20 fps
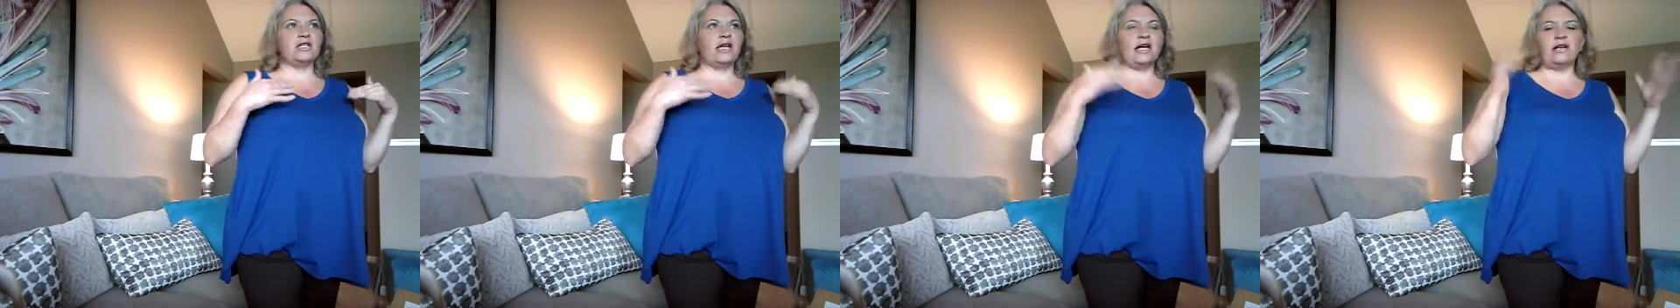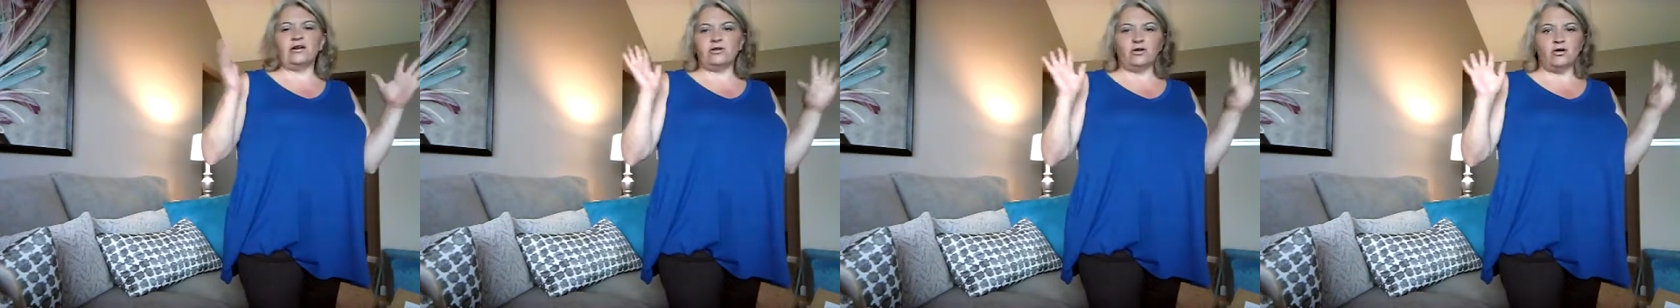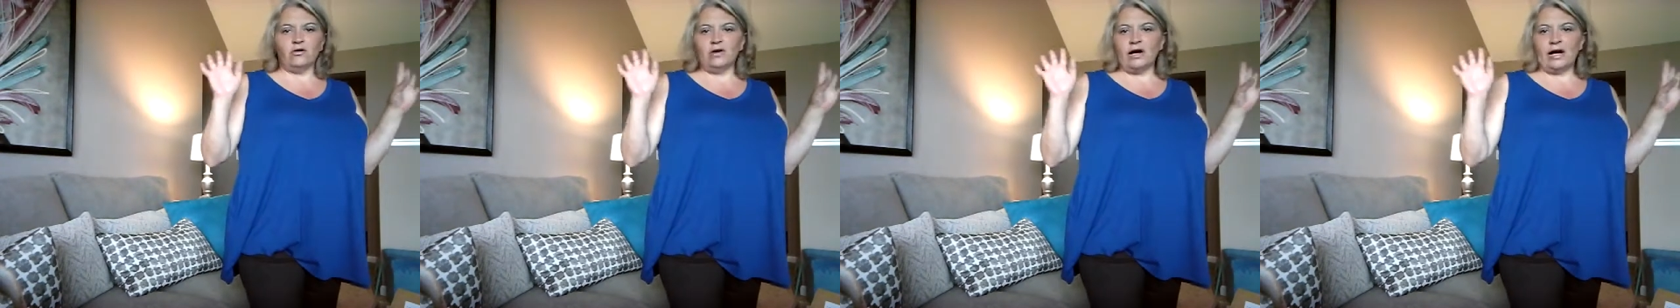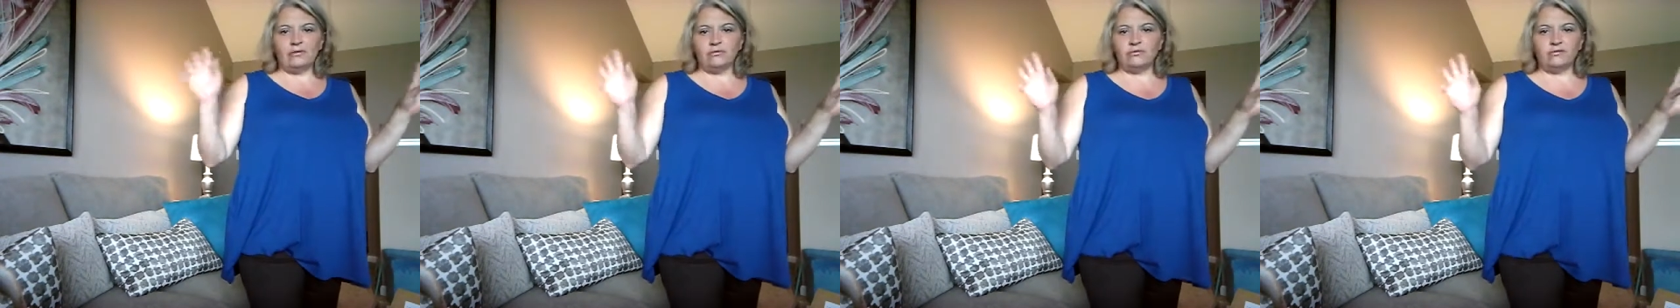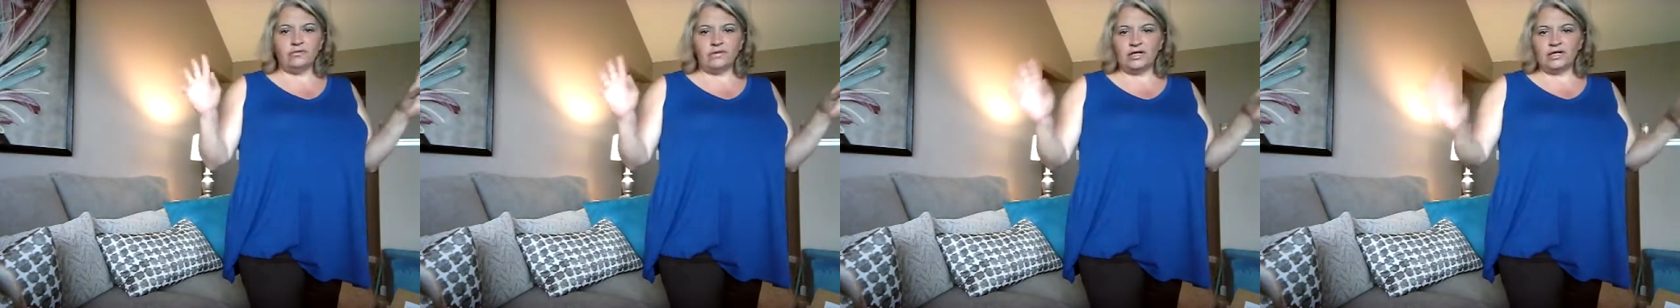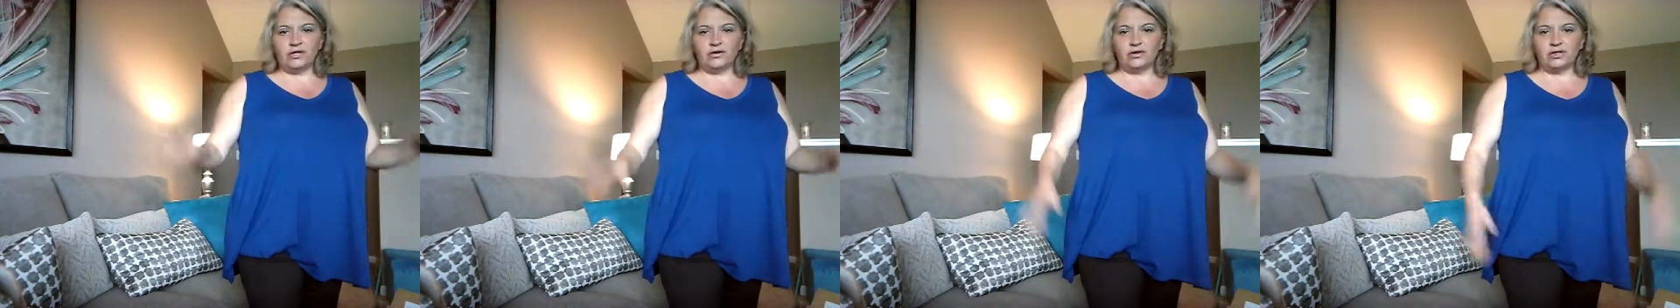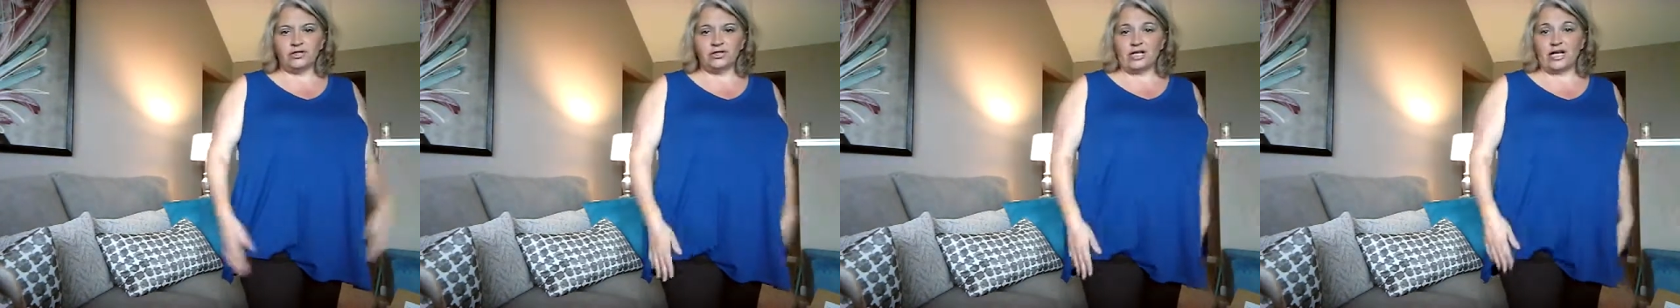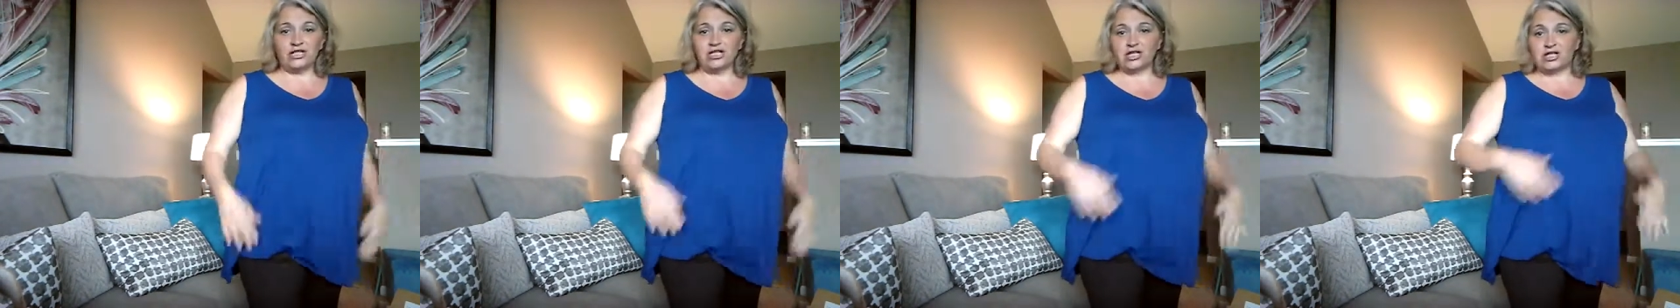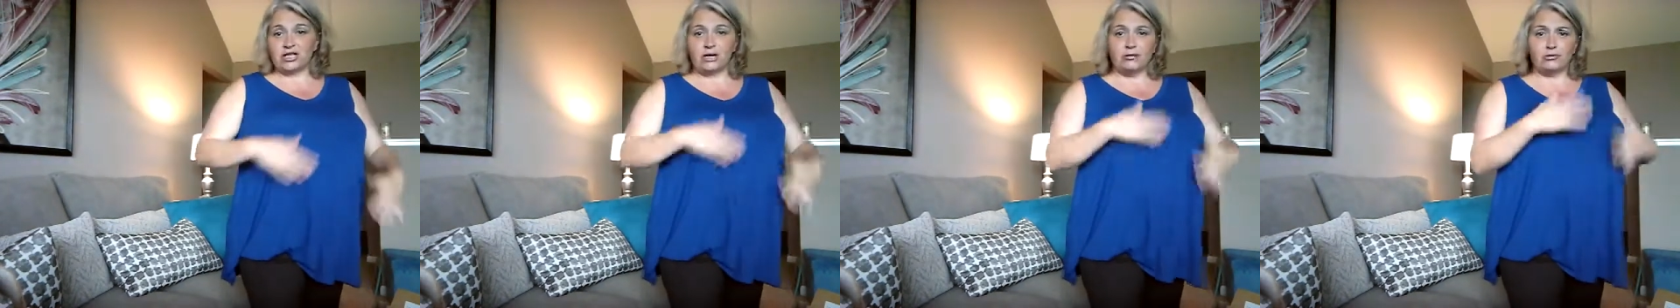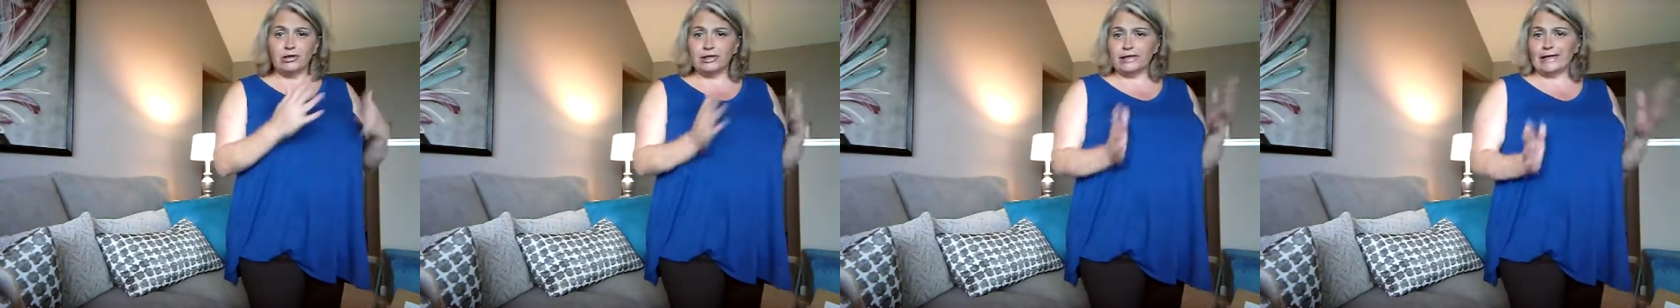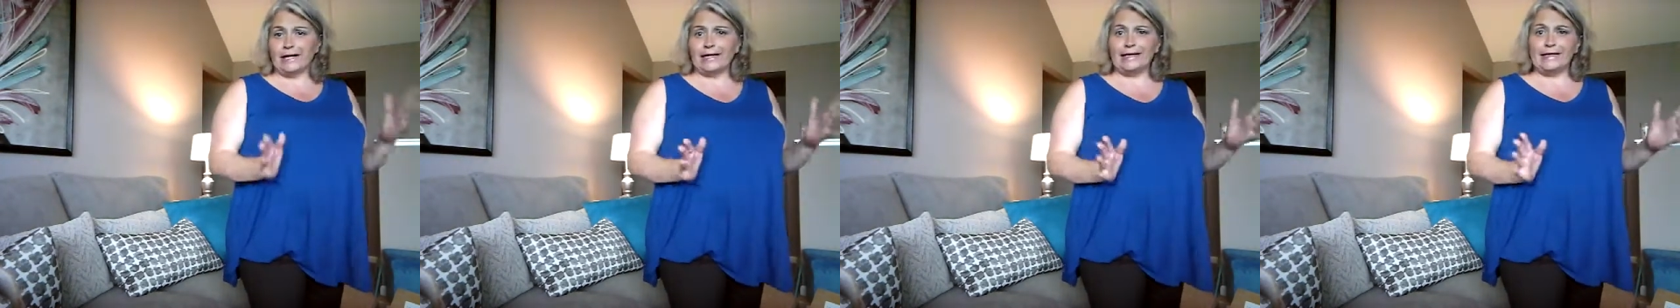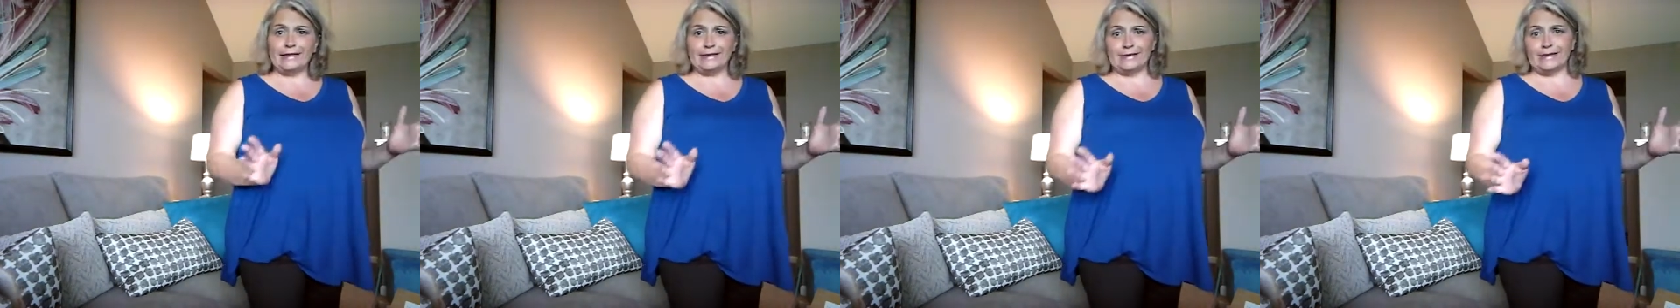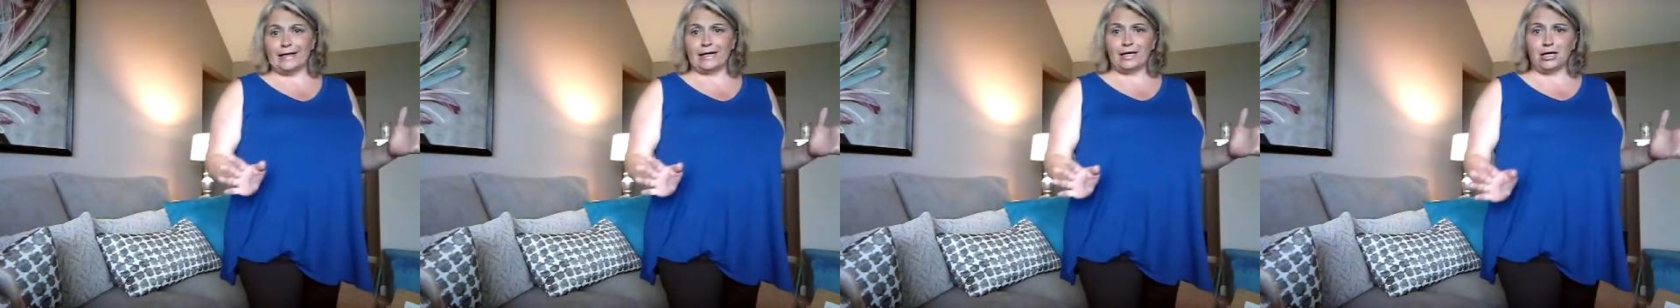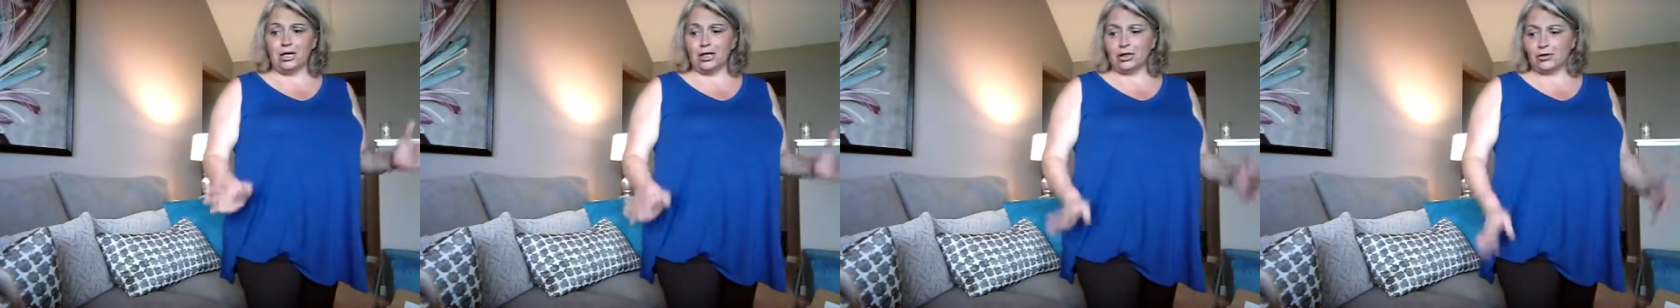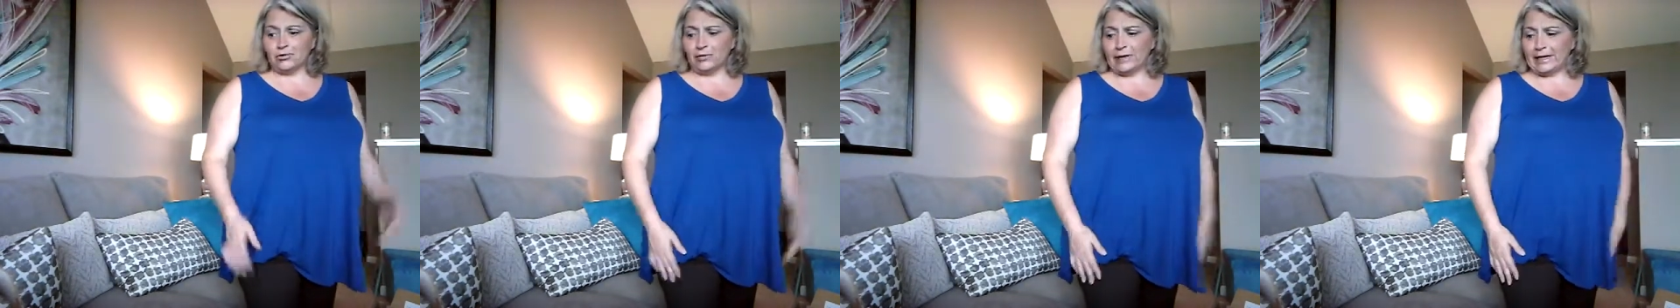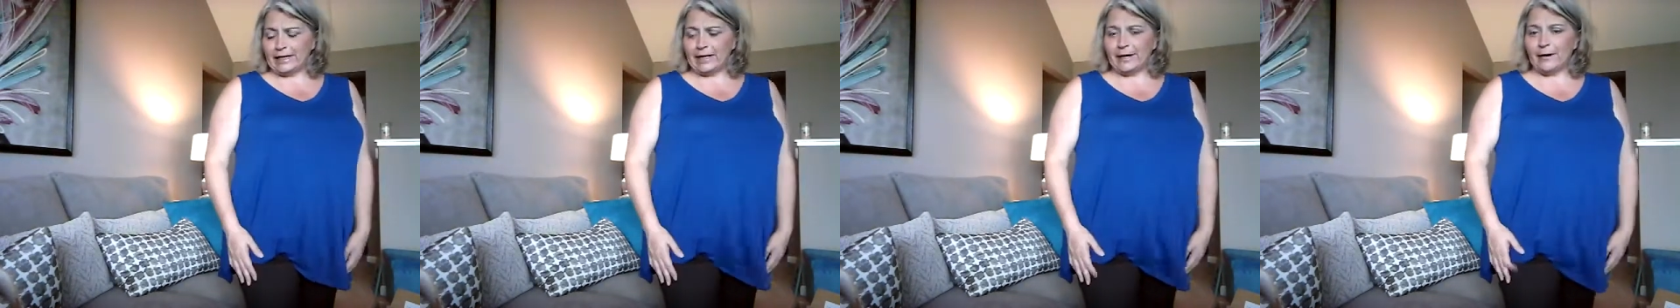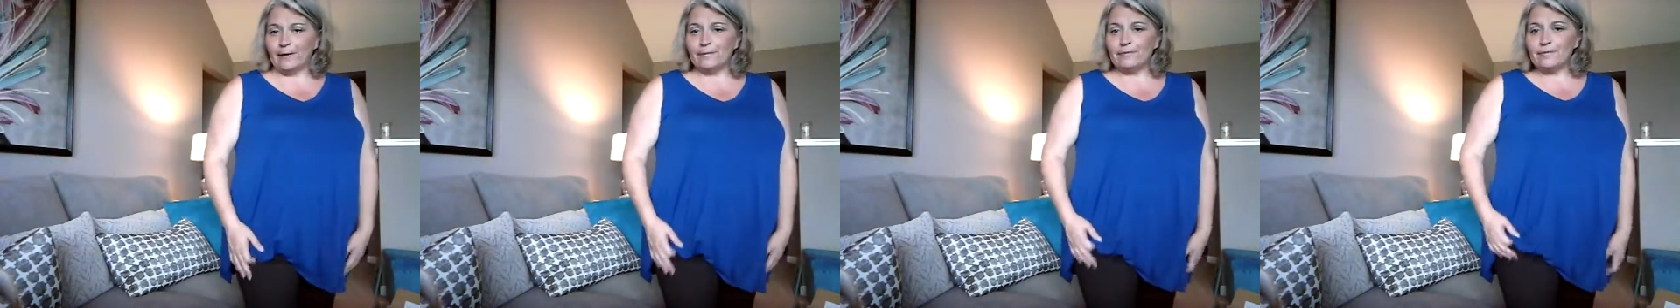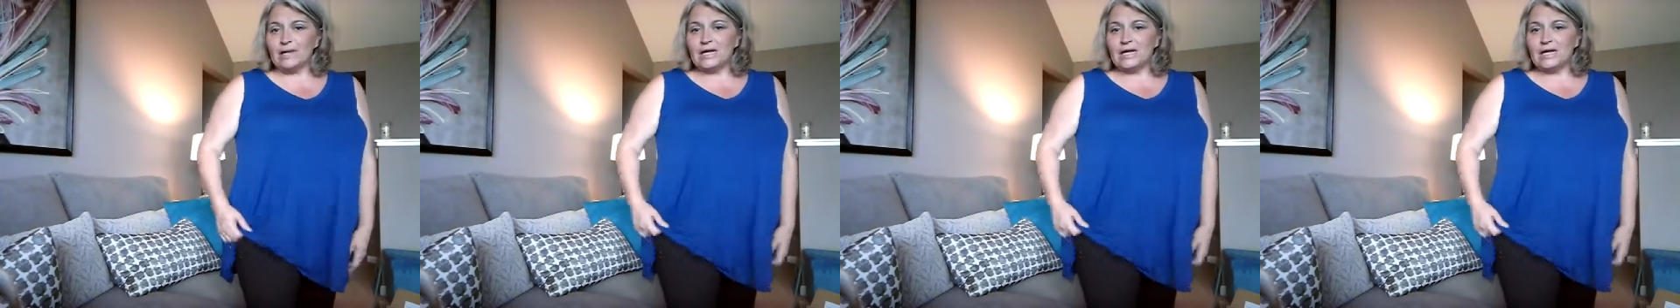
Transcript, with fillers: I don't know, I'm really kind of into that color right now.